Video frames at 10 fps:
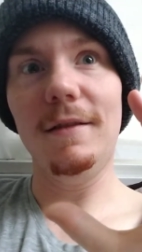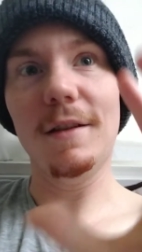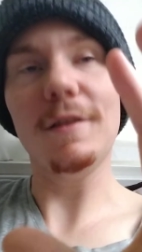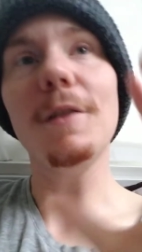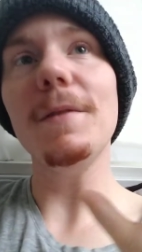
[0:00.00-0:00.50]

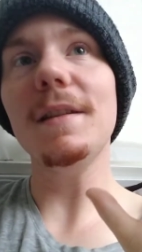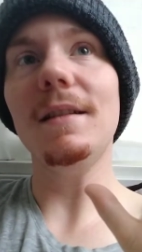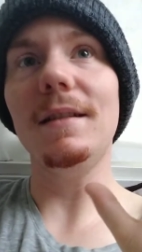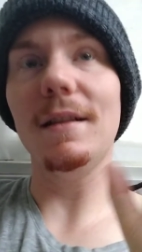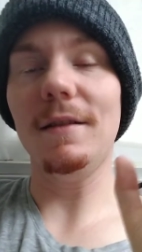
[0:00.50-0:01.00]
disservice
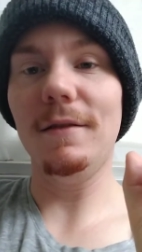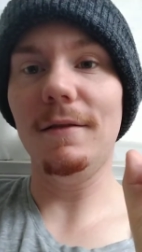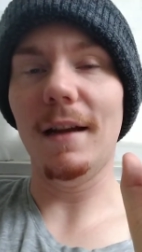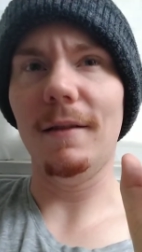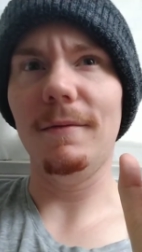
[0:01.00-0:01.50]

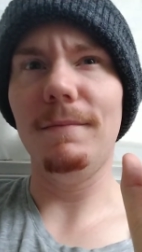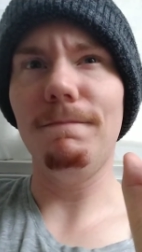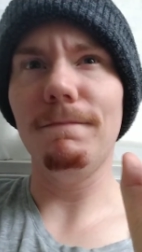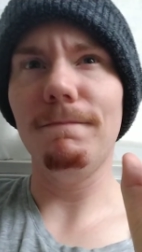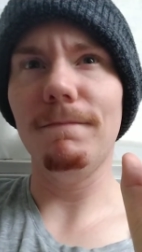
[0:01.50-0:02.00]
and
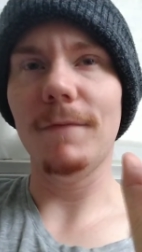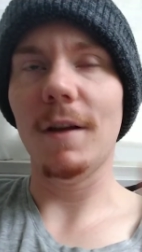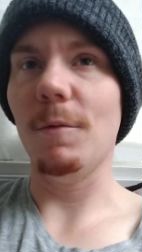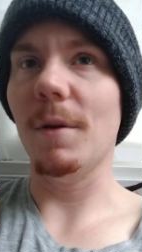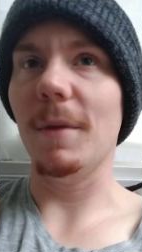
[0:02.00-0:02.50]

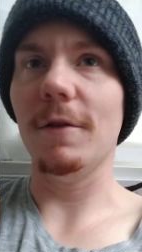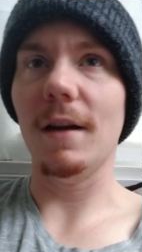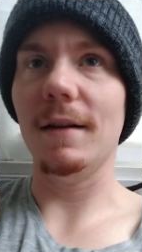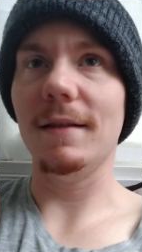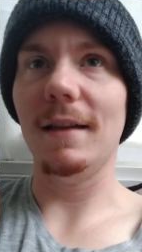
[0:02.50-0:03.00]
what am I
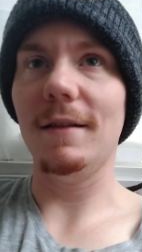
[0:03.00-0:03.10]
trying to say?